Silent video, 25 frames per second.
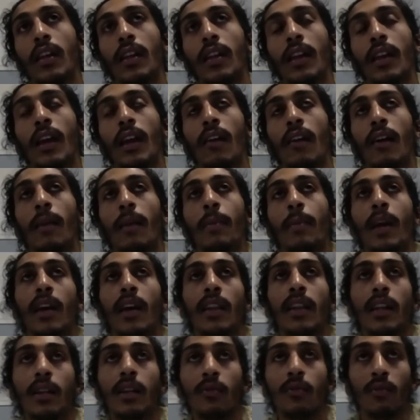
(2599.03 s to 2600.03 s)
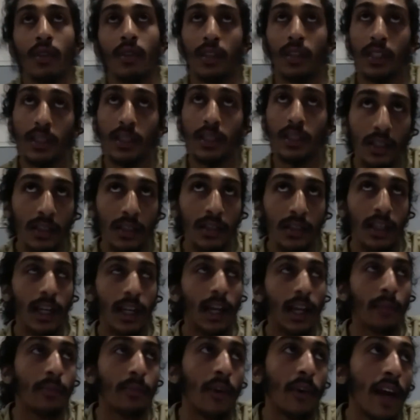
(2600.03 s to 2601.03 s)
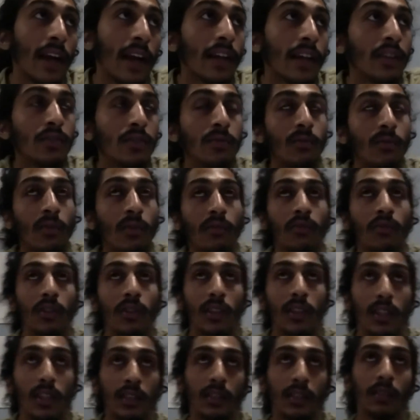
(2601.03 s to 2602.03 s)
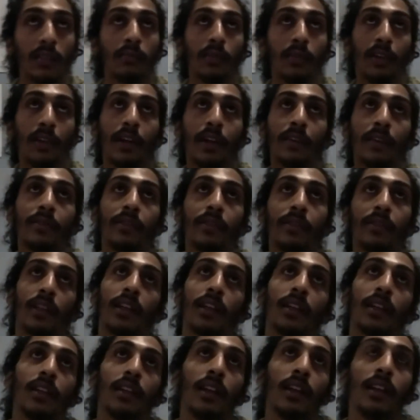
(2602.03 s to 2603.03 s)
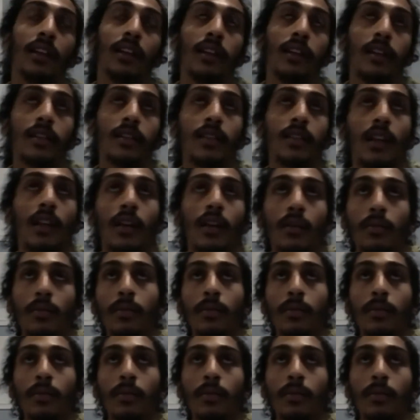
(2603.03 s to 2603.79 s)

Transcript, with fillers: now i'm not like religious like i practice one religion but i feel like it does help